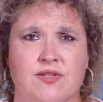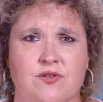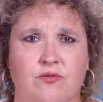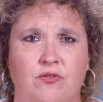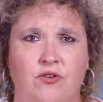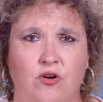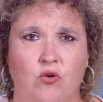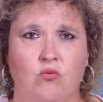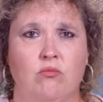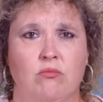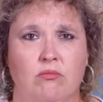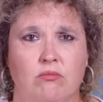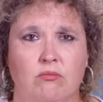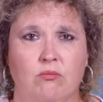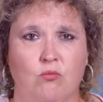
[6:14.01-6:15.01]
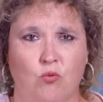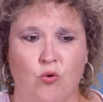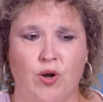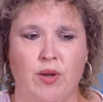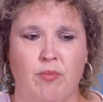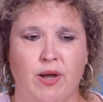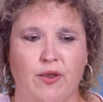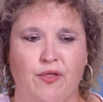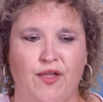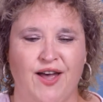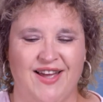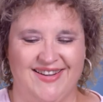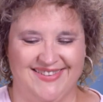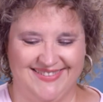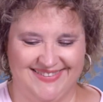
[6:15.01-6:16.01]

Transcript: So don't worry about that.